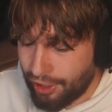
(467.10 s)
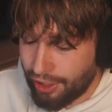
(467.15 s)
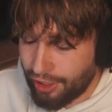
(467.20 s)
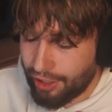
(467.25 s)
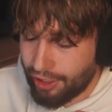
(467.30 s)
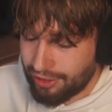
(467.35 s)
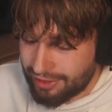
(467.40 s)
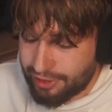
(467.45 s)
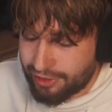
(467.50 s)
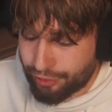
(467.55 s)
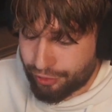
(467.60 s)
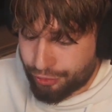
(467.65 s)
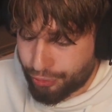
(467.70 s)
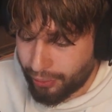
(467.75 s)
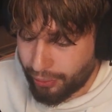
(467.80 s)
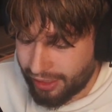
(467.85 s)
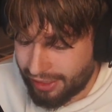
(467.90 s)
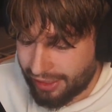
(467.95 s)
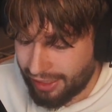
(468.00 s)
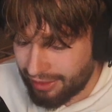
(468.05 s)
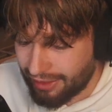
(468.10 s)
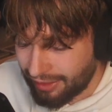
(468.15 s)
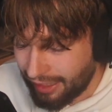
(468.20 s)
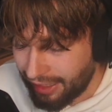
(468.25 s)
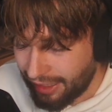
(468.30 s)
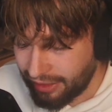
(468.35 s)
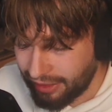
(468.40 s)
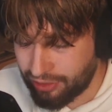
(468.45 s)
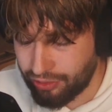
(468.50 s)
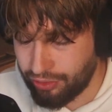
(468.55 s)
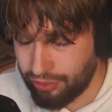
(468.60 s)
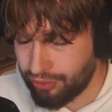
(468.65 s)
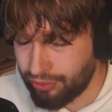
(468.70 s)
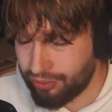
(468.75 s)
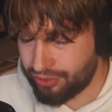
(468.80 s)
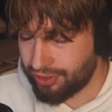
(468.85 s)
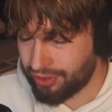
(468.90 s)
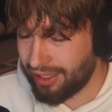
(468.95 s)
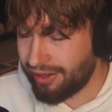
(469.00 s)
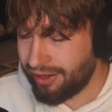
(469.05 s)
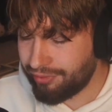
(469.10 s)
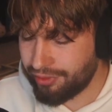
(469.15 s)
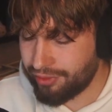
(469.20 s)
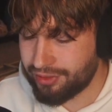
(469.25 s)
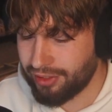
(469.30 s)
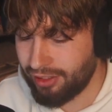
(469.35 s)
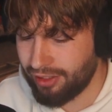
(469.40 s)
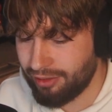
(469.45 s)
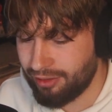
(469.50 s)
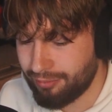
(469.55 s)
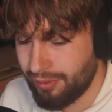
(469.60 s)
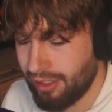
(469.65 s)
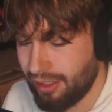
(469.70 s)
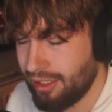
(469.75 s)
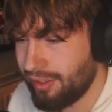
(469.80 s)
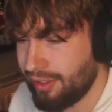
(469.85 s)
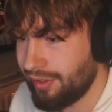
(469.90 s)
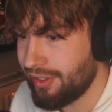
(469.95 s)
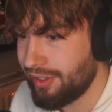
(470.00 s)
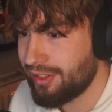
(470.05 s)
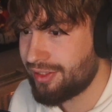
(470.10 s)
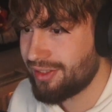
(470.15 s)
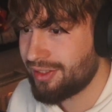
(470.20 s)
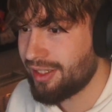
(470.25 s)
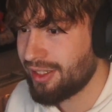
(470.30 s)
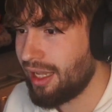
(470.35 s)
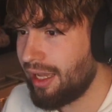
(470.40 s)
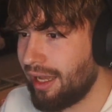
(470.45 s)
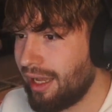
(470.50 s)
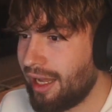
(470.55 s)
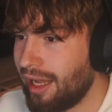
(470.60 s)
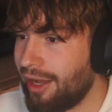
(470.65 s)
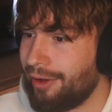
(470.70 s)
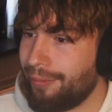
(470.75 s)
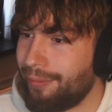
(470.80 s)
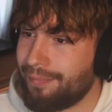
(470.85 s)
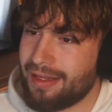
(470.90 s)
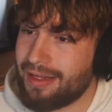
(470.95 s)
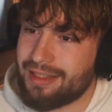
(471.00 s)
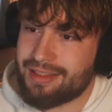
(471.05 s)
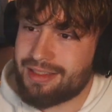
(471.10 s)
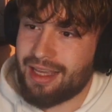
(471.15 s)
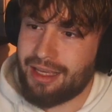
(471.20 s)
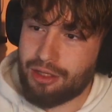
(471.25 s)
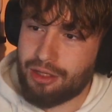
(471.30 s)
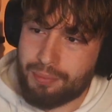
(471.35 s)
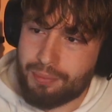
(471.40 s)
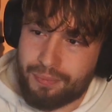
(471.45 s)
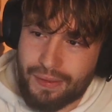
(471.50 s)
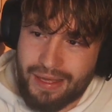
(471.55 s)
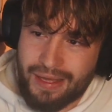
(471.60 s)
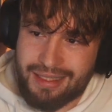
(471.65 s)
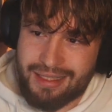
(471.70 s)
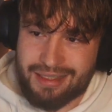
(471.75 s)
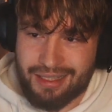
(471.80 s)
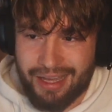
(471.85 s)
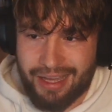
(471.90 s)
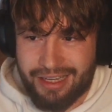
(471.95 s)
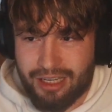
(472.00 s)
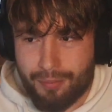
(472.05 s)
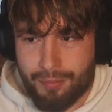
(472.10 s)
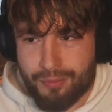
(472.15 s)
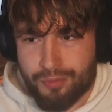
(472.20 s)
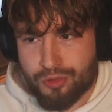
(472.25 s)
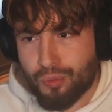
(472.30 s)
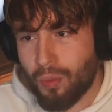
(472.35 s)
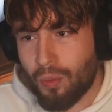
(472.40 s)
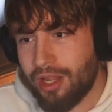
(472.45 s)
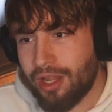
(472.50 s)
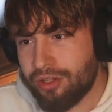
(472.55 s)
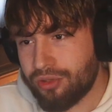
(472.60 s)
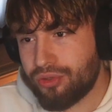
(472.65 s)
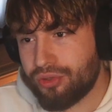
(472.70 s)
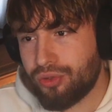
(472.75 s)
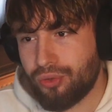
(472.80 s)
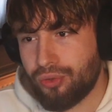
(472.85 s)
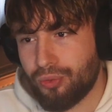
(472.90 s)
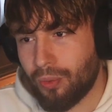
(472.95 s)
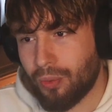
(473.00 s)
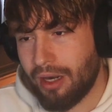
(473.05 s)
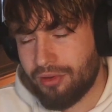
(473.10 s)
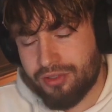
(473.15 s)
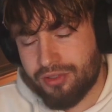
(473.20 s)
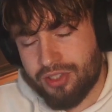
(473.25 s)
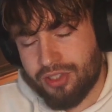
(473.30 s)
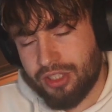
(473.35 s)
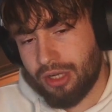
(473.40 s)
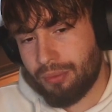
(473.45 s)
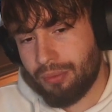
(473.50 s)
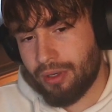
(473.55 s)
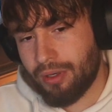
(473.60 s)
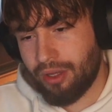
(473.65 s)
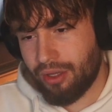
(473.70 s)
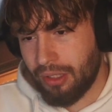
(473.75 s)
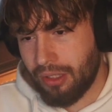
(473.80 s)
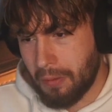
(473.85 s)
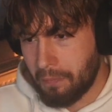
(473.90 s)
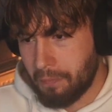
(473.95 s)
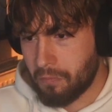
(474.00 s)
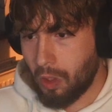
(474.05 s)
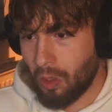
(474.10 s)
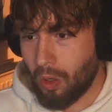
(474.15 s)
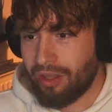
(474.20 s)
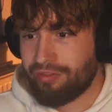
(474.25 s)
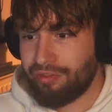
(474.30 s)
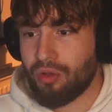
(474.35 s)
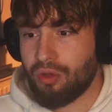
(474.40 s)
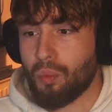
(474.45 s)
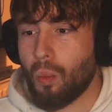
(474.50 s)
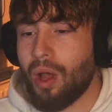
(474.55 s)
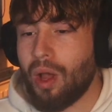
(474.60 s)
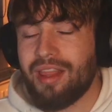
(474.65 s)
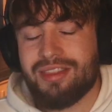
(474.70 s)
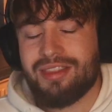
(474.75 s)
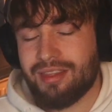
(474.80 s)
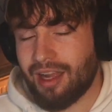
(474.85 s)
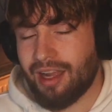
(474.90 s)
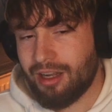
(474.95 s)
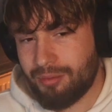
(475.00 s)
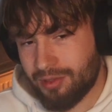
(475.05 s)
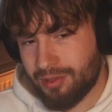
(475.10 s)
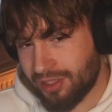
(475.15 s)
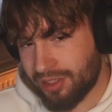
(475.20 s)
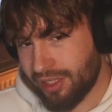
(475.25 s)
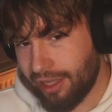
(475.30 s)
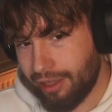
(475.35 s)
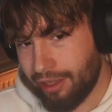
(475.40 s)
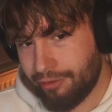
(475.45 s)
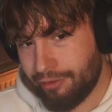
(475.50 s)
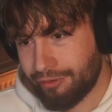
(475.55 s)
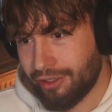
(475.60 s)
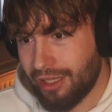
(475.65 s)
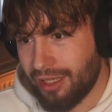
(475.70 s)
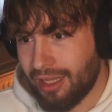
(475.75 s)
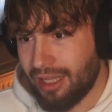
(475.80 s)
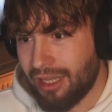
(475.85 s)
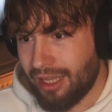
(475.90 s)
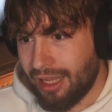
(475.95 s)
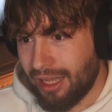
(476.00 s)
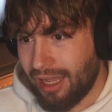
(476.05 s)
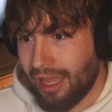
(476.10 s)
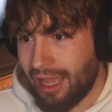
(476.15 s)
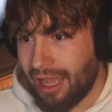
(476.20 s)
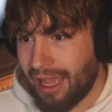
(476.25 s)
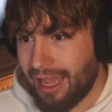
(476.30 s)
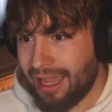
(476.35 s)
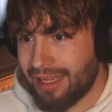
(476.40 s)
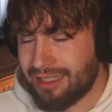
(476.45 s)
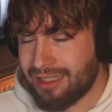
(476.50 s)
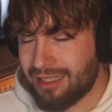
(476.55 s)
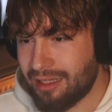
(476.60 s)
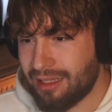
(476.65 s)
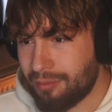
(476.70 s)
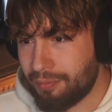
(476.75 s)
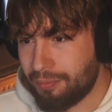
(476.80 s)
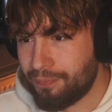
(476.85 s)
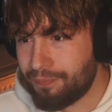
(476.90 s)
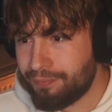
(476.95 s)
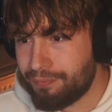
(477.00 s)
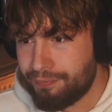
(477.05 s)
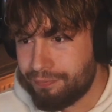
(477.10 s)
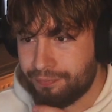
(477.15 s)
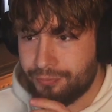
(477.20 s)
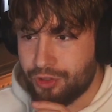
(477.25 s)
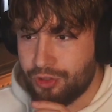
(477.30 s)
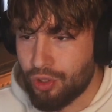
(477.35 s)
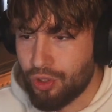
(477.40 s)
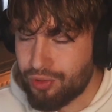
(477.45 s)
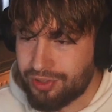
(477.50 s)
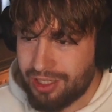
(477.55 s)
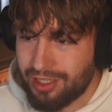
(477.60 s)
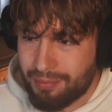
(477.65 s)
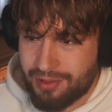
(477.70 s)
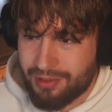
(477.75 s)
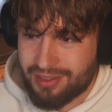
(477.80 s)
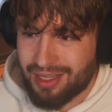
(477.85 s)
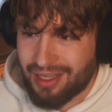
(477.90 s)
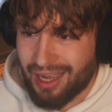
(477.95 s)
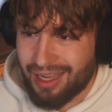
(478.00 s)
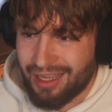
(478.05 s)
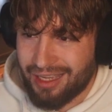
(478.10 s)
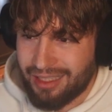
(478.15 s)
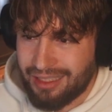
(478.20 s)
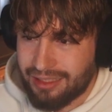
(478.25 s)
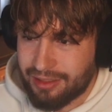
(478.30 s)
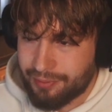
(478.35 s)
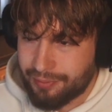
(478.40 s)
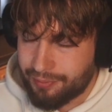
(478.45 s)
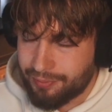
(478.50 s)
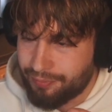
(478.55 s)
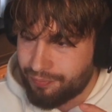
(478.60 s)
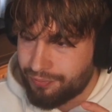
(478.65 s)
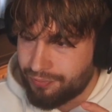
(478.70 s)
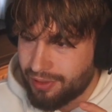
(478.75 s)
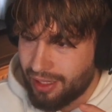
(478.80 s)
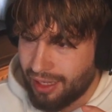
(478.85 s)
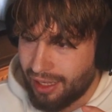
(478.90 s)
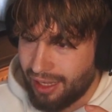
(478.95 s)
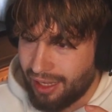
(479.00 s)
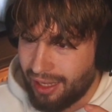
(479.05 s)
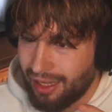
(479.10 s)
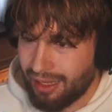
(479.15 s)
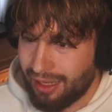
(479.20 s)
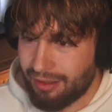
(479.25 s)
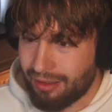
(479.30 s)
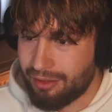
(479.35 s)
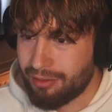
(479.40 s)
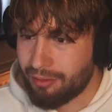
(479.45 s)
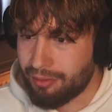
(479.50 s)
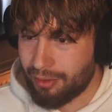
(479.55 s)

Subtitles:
a little trick I like to use every time is let's say you played lineups 1 or 2 rounds in a row, or even 1 time is enough, and your team is dying, and